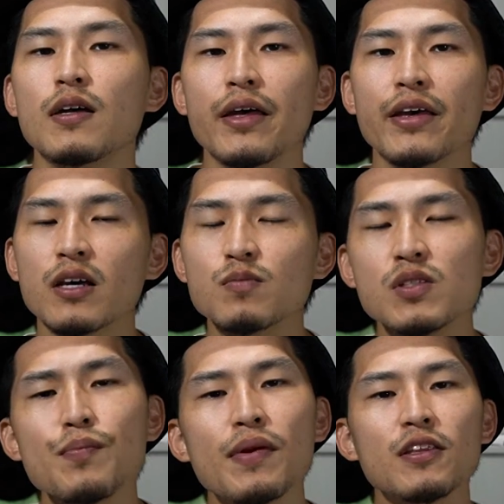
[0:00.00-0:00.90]
It comes
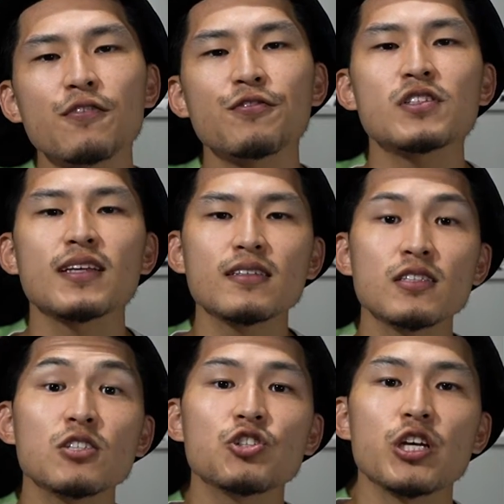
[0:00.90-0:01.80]
in many different sizes
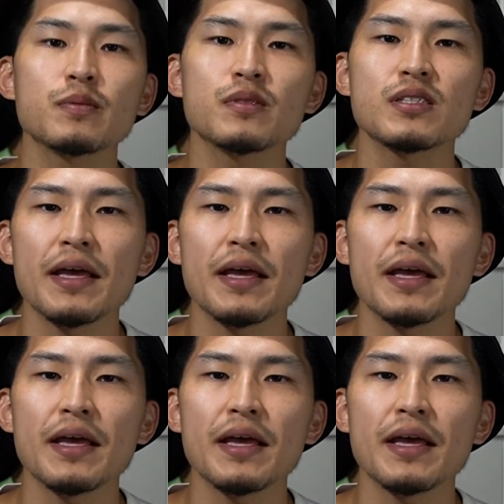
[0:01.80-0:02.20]
and shapes,